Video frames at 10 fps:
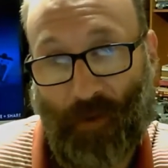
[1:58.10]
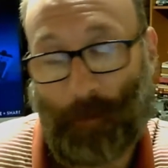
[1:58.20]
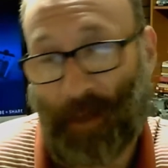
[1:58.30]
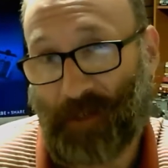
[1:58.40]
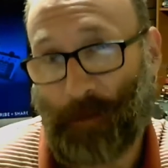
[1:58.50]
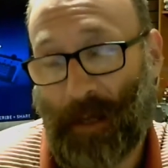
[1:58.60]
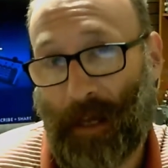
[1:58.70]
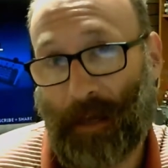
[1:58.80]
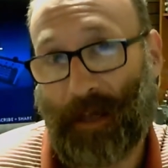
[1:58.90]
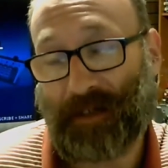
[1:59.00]
the best
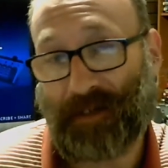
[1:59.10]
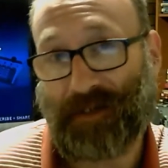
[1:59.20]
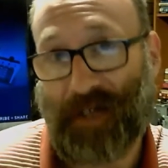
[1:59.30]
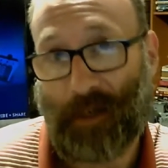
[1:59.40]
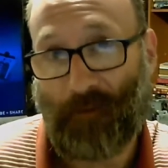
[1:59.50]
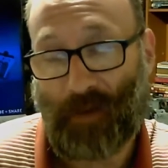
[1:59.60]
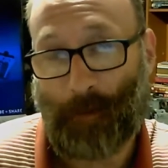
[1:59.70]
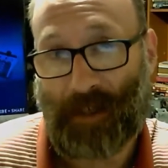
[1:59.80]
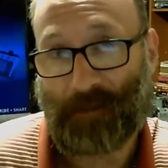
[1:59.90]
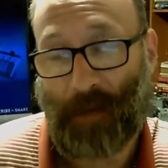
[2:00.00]
part, as I said, for the
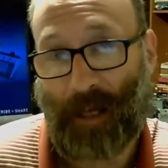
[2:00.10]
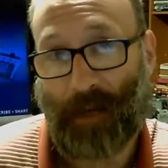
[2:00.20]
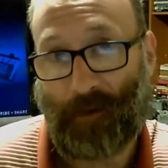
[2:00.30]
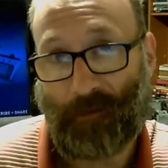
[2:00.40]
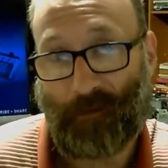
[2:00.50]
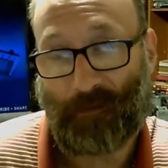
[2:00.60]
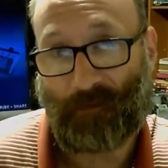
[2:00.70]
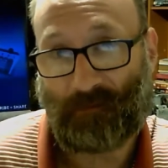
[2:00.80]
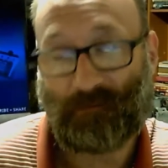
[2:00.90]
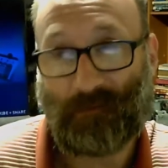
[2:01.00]
best part of
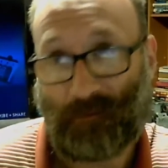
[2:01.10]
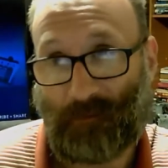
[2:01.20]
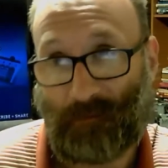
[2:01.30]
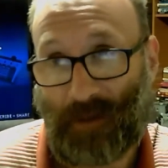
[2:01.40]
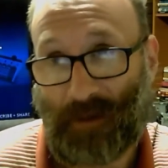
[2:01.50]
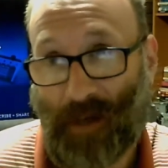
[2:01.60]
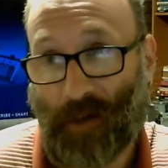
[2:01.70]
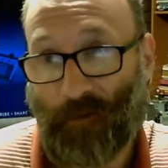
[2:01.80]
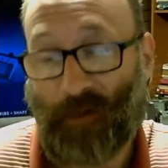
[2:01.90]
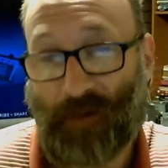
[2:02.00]

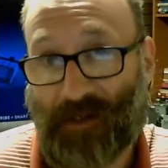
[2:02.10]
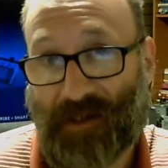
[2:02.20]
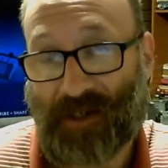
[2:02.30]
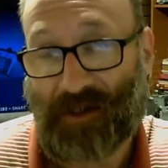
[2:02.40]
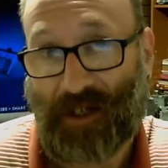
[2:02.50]
50, 60